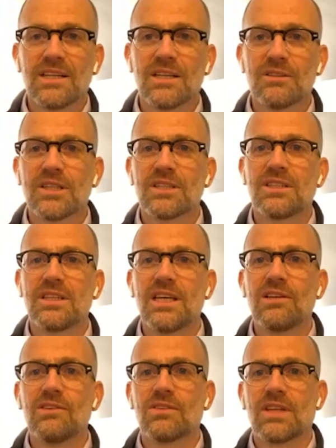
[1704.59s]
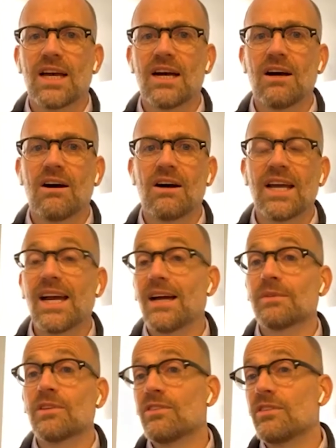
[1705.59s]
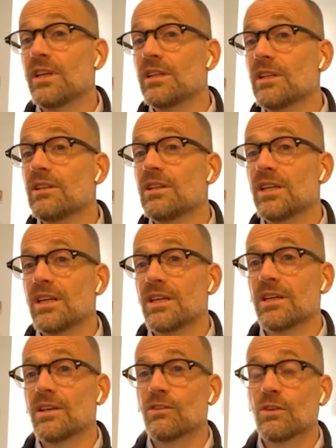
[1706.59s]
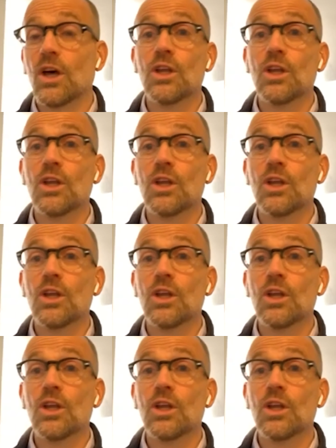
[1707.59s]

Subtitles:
and there are things that I haven't seen in years